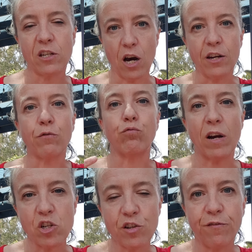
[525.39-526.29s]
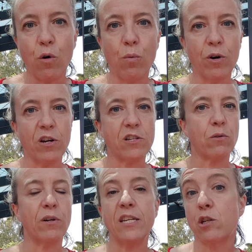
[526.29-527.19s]
kind of rush forward
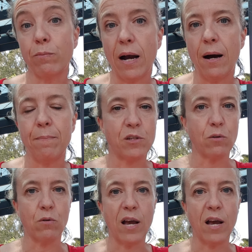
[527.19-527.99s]
or interrupt or